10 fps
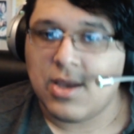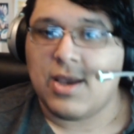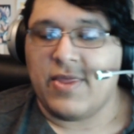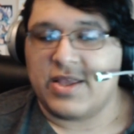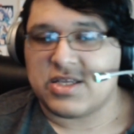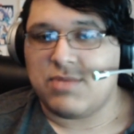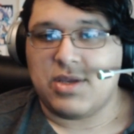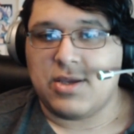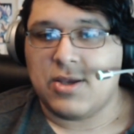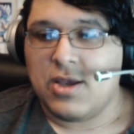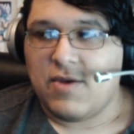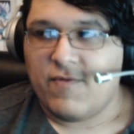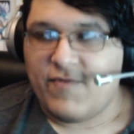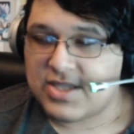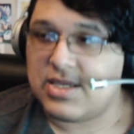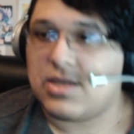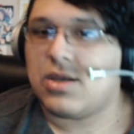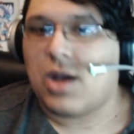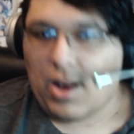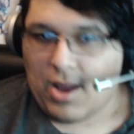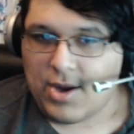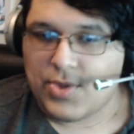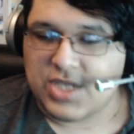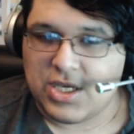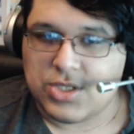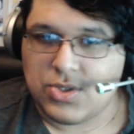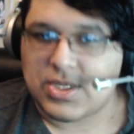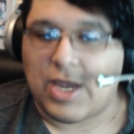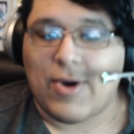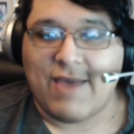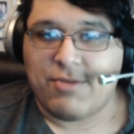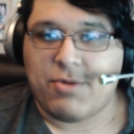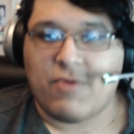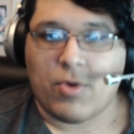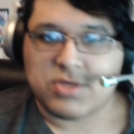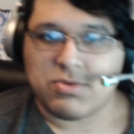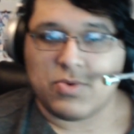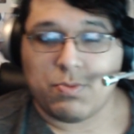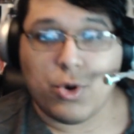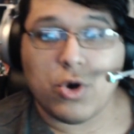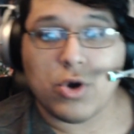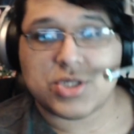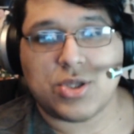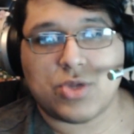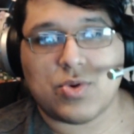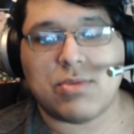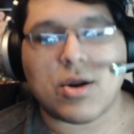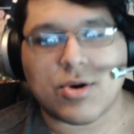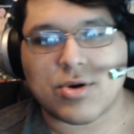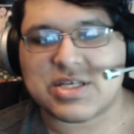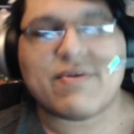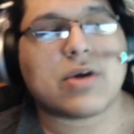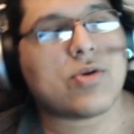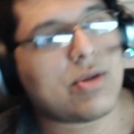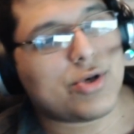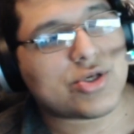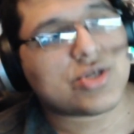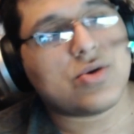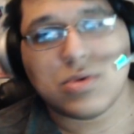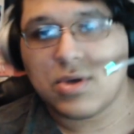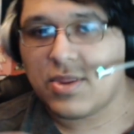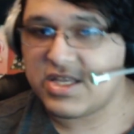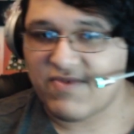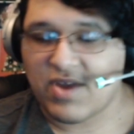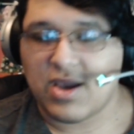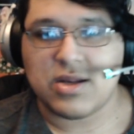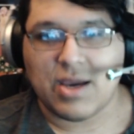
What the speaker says: that's going to be fixing a lot of those issues. I'll have the performance to be able to push the 3 monitors. If I could only push 2, that's fine.